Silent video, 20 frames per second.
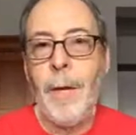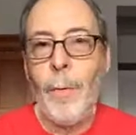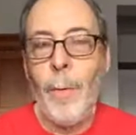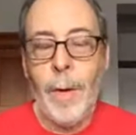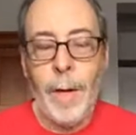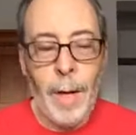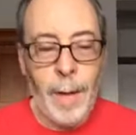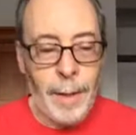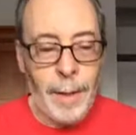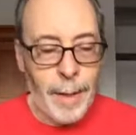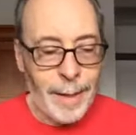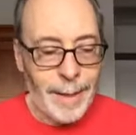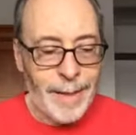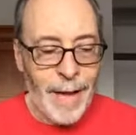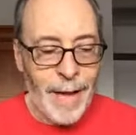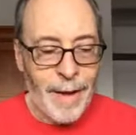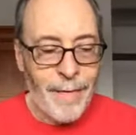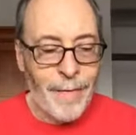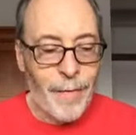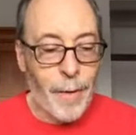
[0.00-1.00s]
He went on
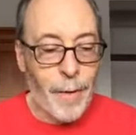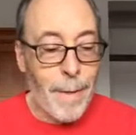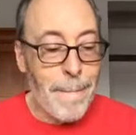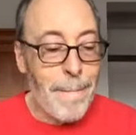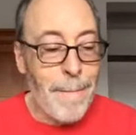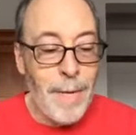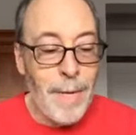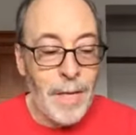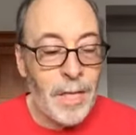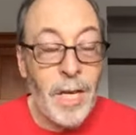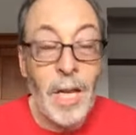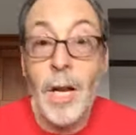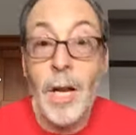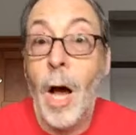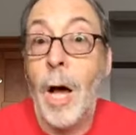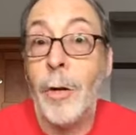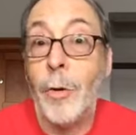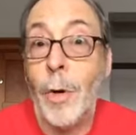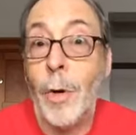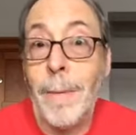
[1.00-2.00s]
like that for a million
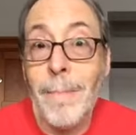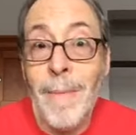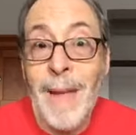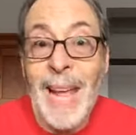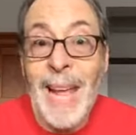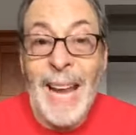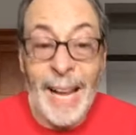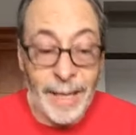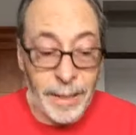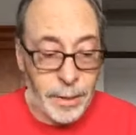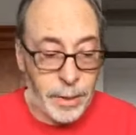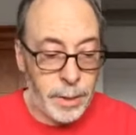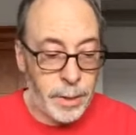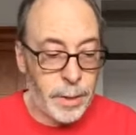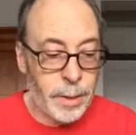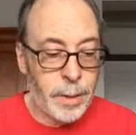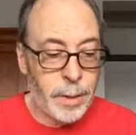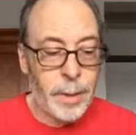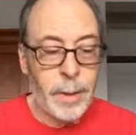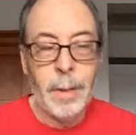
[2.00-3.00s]
hundred
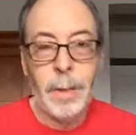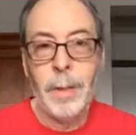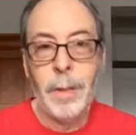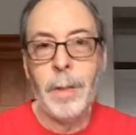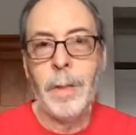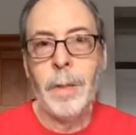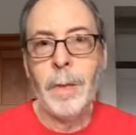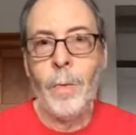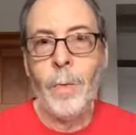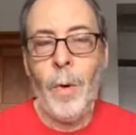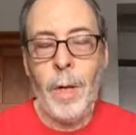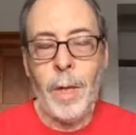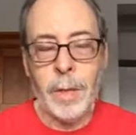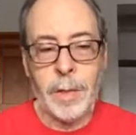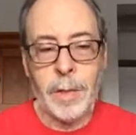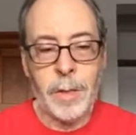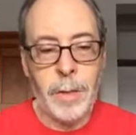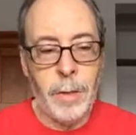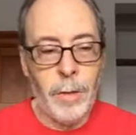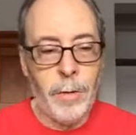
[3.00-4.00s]
minutes. What
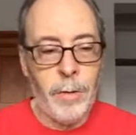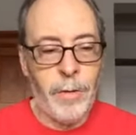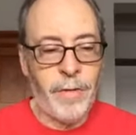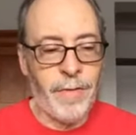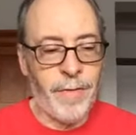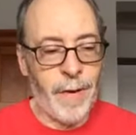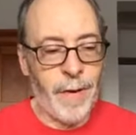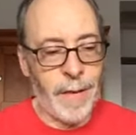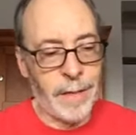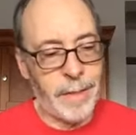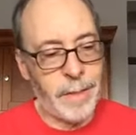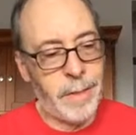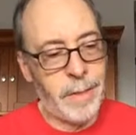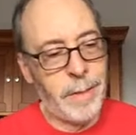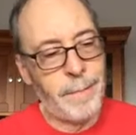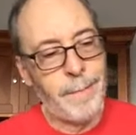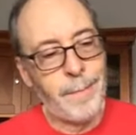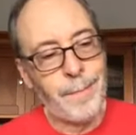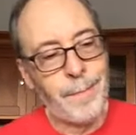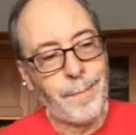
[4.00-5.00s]
a snooze
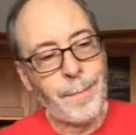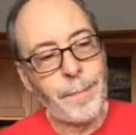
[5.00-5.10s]
fest.